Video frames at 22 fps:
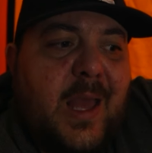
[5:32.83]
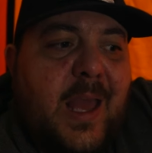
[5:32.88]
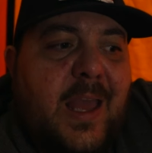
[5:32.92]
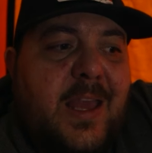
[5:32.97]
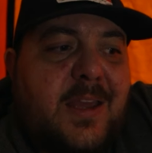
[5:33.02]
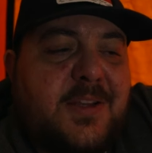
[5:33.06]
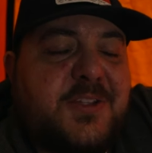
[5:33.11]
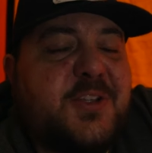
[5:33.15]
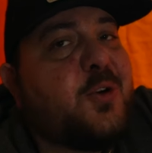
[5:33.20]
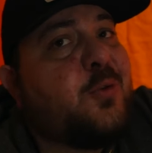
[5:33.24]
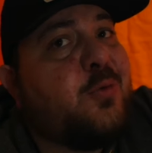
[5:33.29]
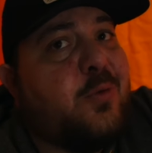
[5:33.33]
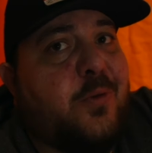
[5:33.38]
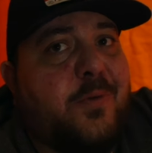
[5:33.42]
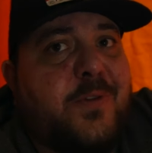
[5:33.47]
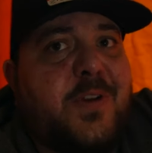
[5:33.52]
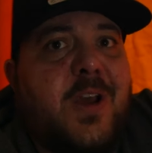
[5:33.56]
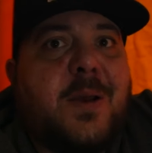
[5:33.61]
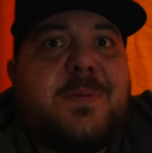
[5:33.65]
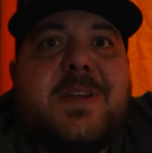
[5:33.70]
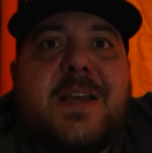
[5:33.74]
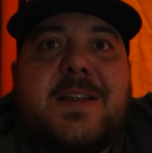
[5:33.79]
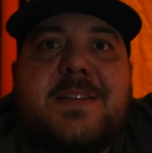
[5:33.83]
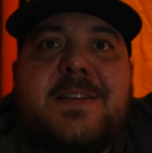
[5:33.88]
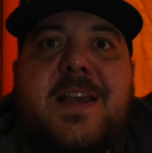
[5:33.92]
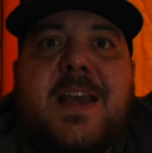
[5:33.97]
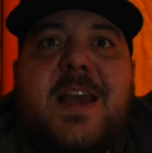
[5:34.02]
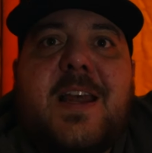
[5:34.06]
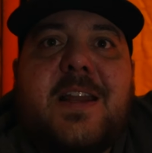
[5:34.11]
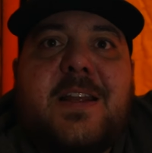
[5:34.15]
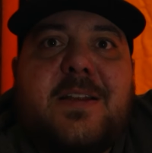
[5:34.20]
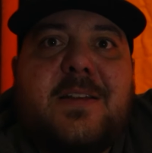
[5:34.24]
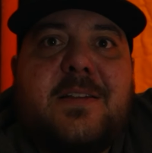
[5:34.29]
I had two rooftop tents.
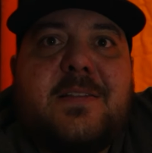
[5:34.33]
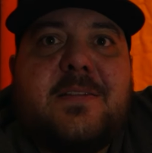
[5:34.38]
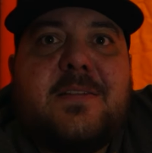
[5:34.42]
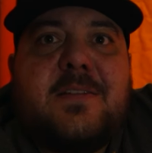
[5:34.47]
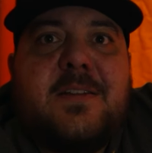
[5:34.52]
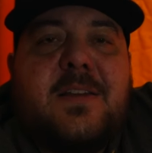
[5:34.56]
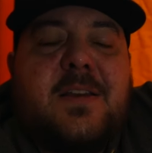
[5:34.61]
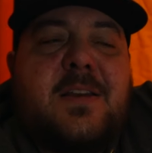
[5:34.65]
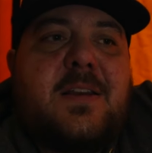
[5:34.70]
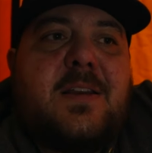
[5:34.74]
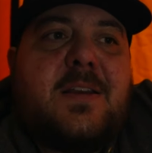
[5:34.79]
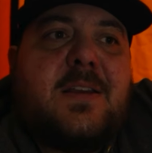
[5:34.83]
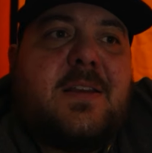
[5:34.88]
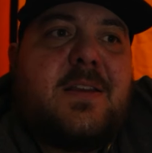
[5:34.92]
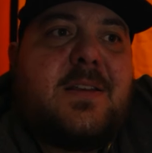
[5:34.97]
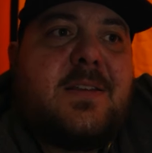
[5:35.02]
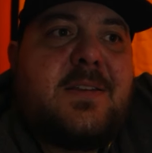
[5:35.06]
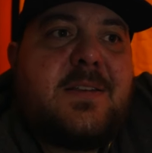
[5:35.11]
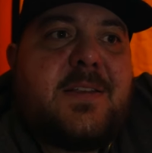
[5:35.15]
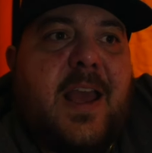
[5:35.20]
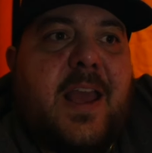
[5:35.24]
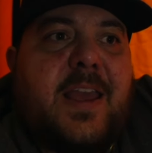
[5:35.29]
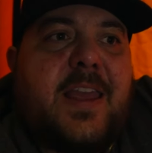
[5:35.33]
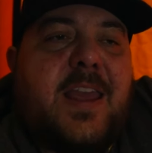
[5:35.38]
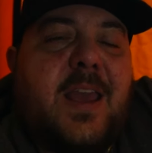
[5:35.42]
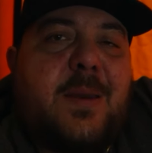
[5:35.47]
I had a Sky